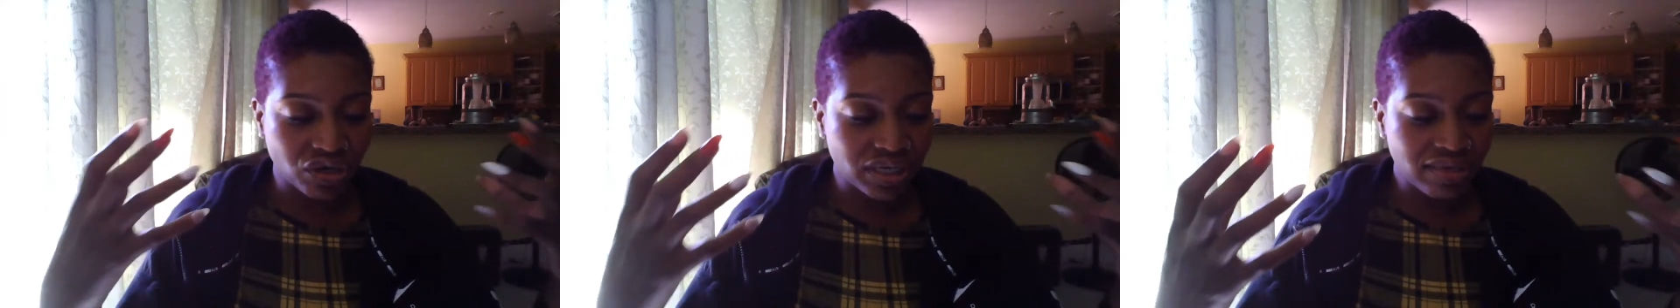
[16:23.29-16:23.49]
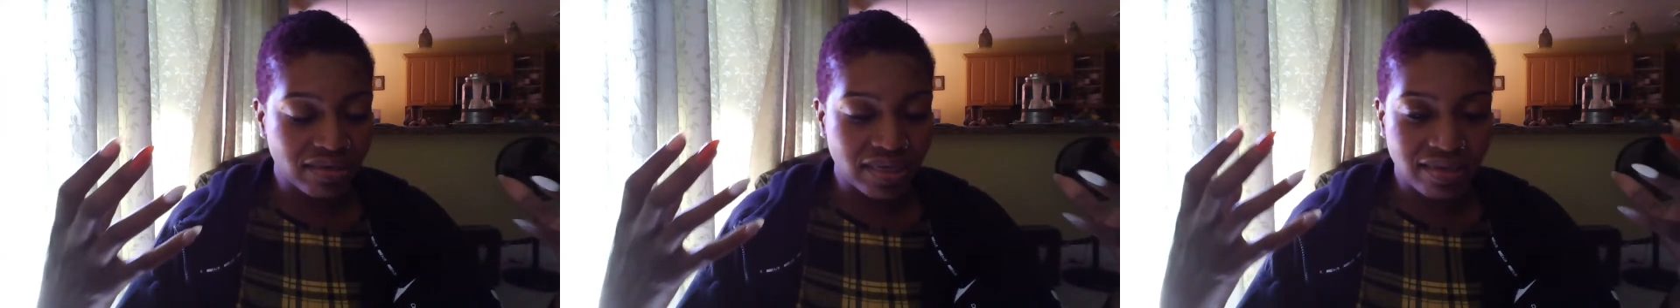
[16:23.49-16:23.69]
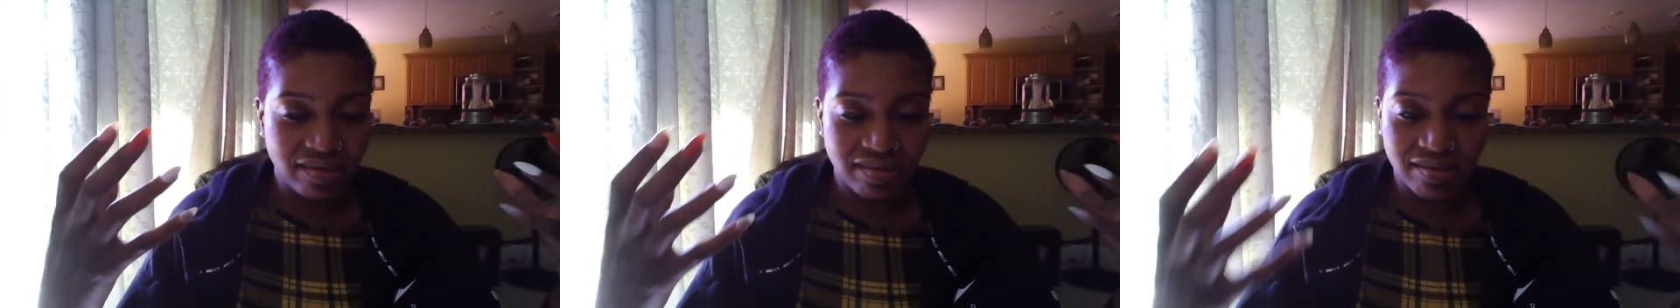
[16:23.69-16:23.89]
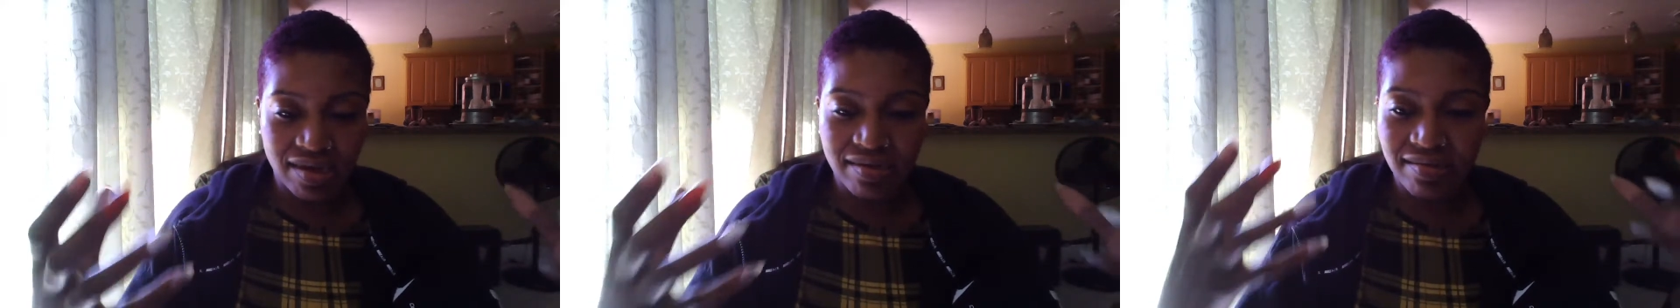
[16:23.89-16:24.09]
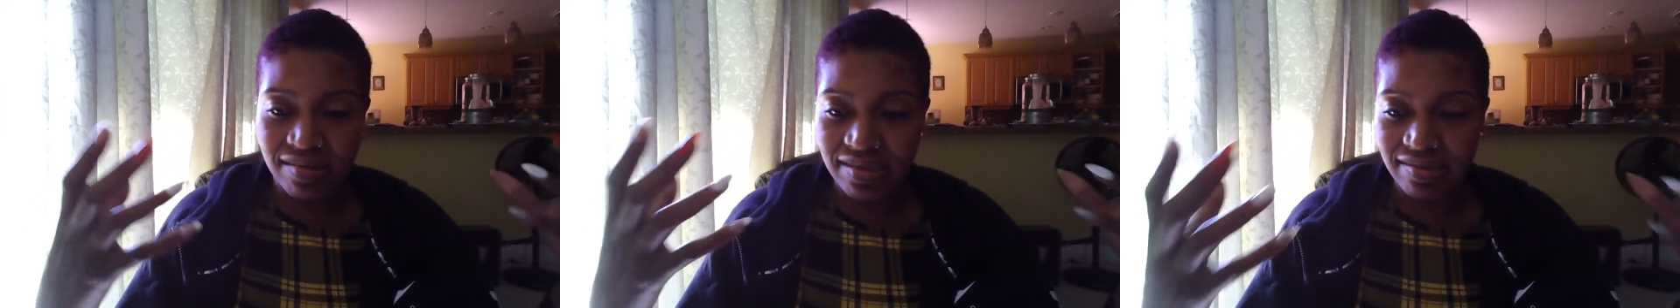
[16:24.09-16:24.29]
He
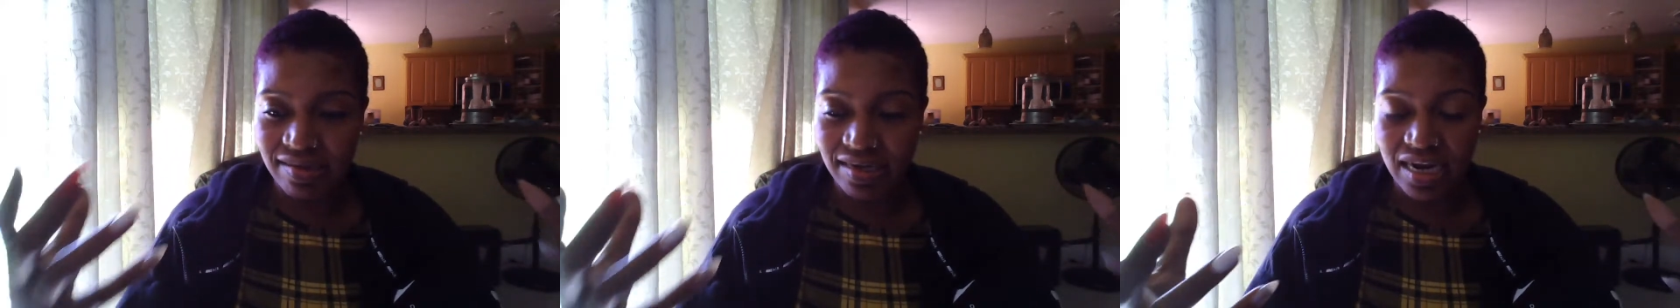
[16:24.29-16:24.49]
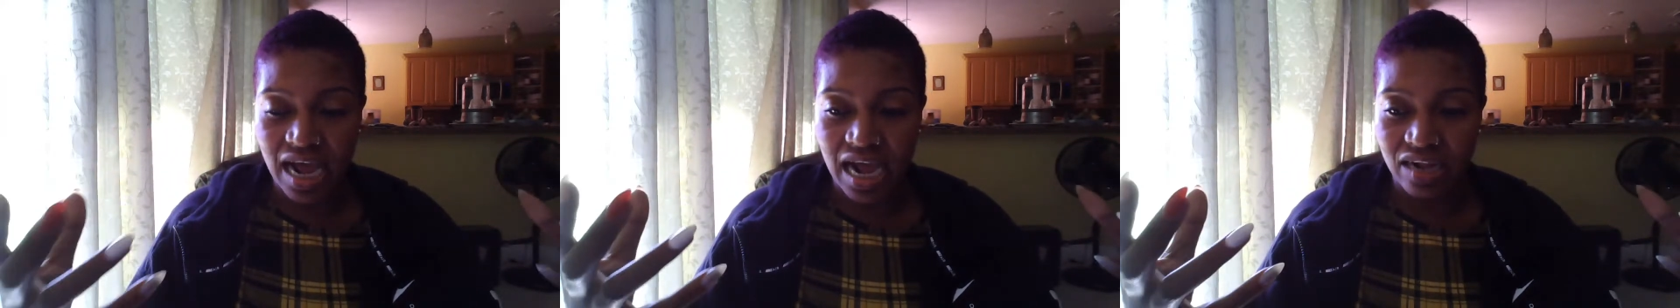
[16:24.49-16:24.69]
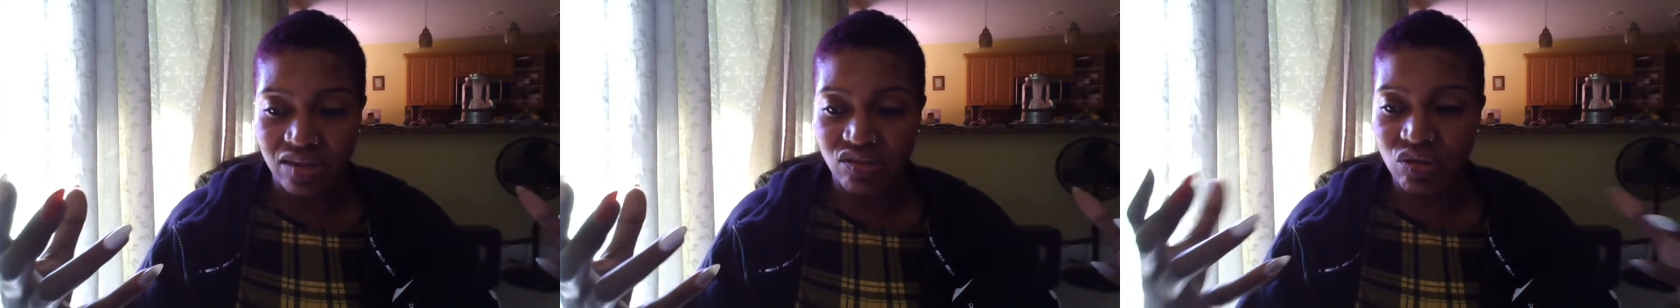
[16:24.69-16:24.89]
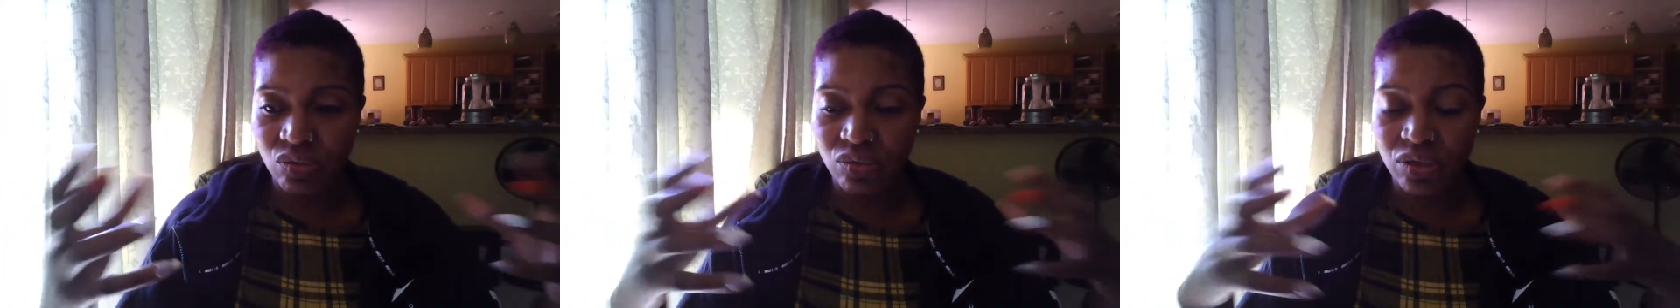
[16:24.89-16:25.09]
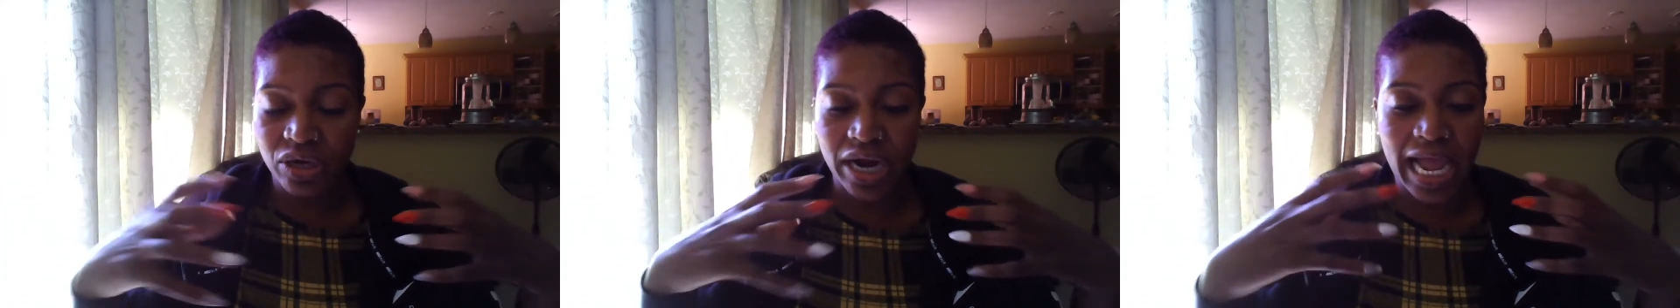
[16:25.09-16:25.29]
does this a lot. So
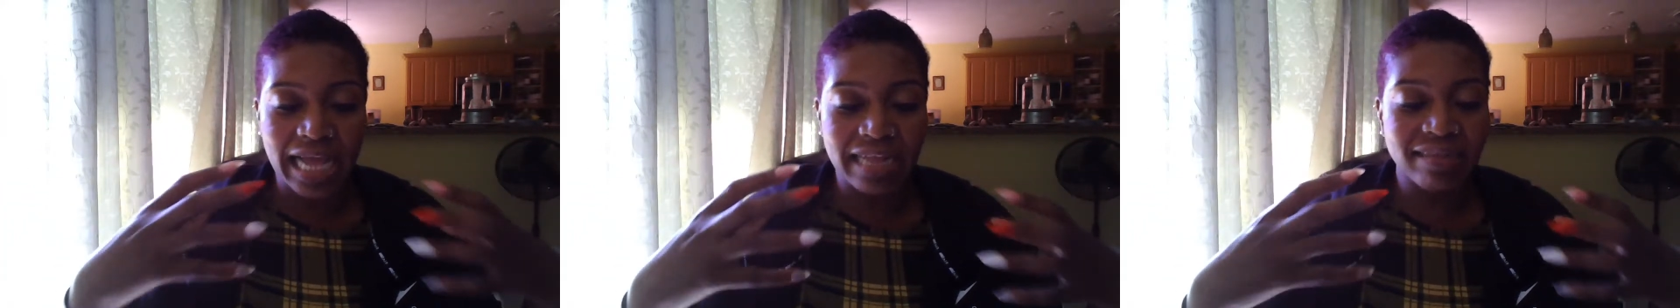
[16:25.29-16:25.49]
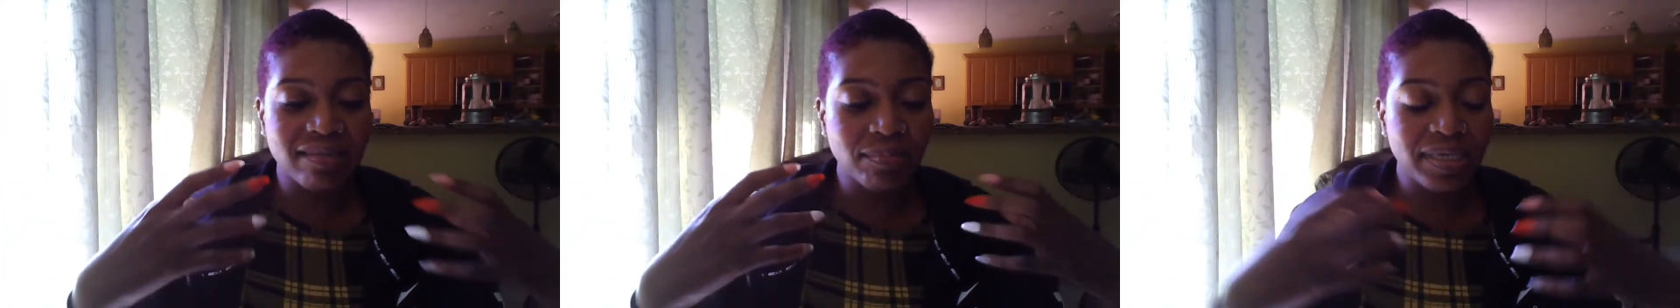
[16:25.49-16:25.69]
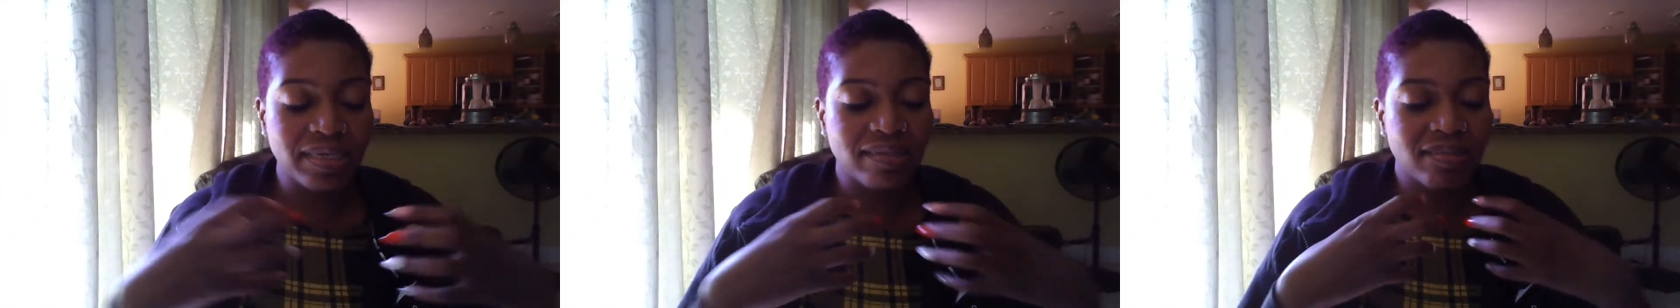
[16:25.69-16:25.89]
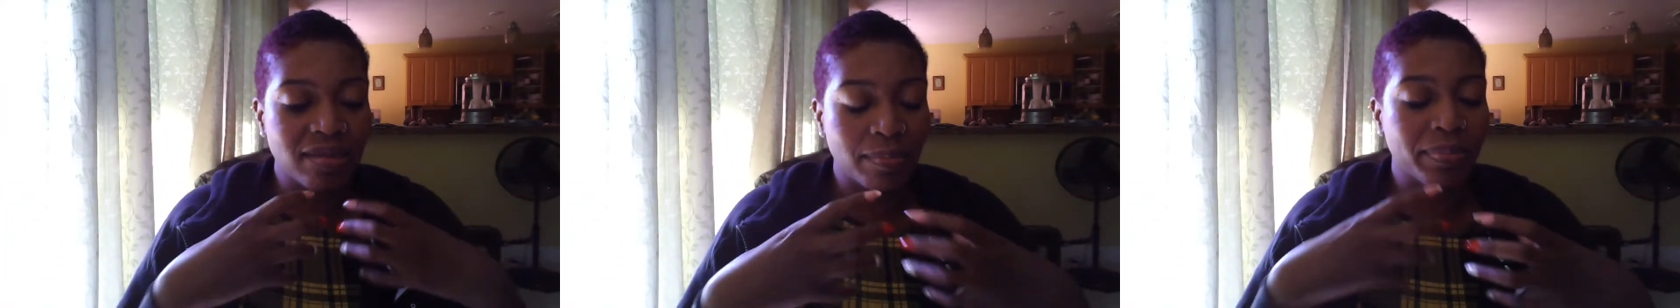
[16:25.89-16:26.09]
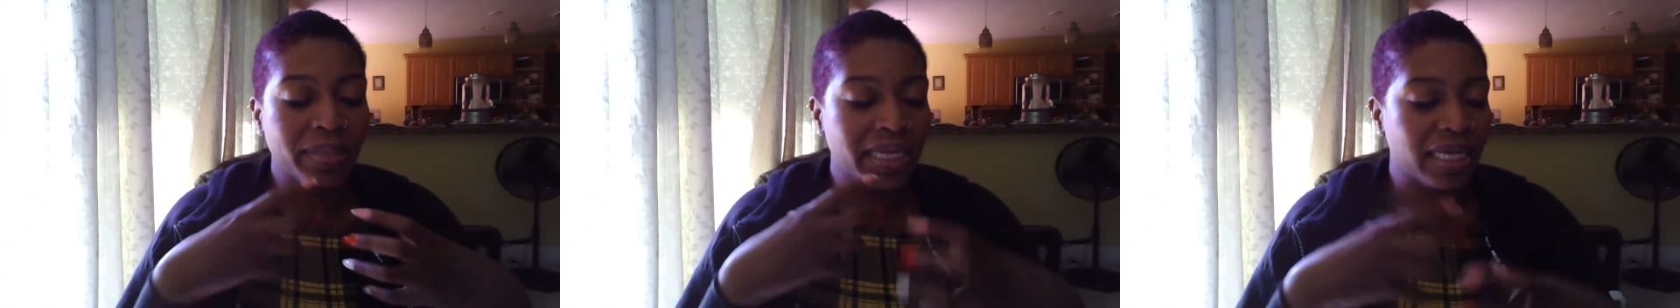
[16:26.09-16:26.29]
there had to be
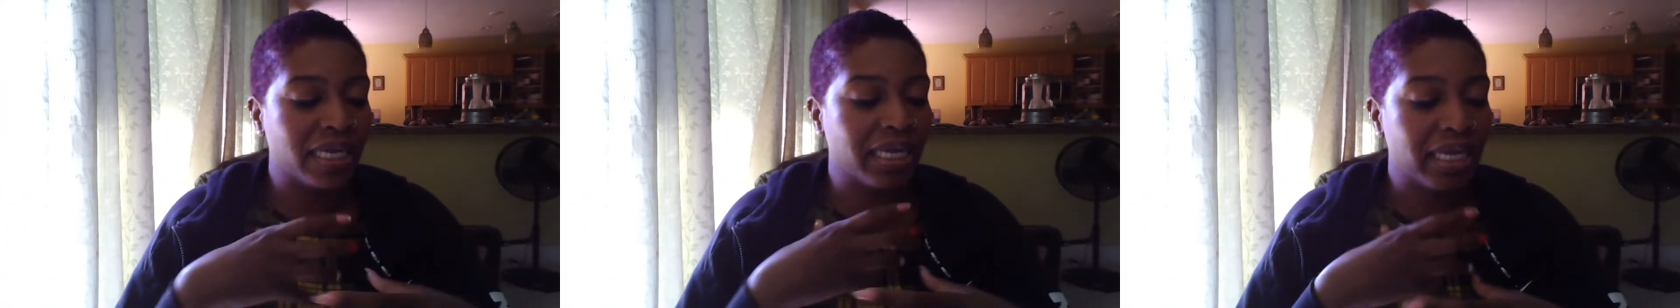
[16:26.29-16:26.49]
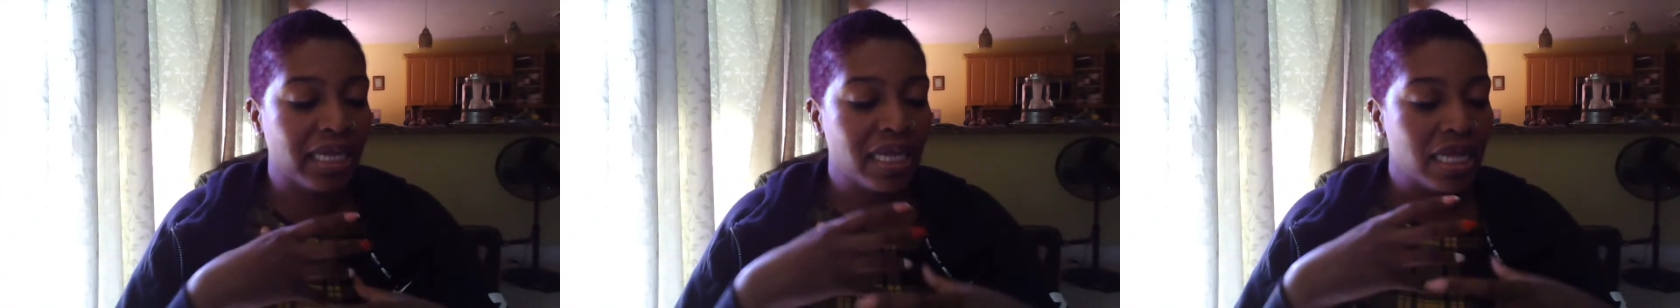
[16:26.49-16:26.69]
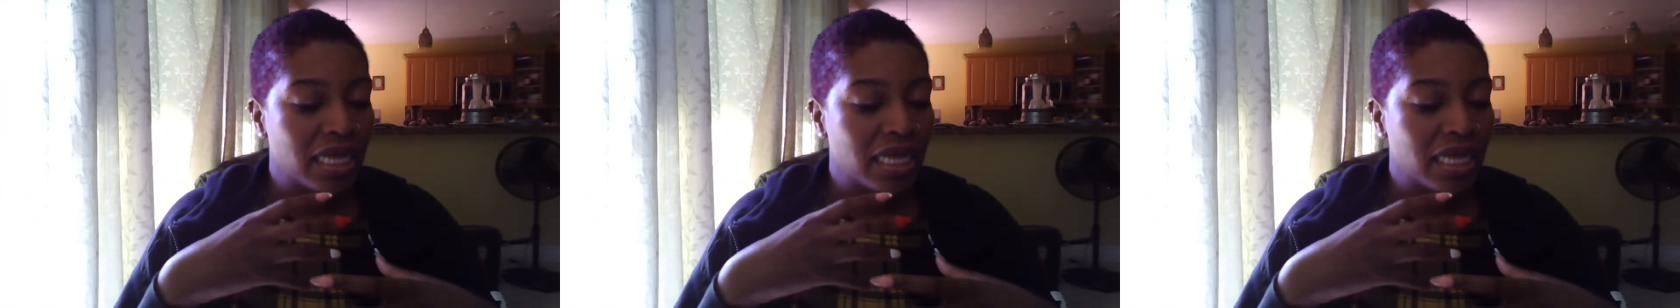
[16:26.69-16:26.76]
something